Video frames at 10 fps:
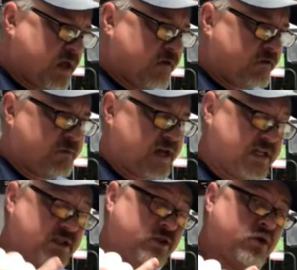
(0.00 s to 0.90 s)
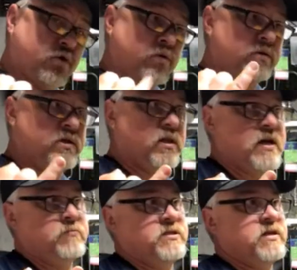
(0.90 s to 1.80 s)
from the age of 2 till
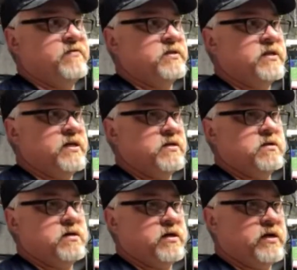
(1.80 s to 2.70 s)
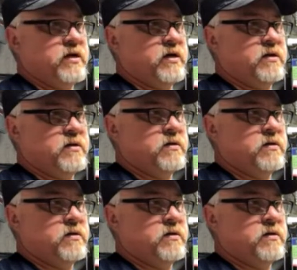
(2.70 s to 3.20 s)
I was 17, and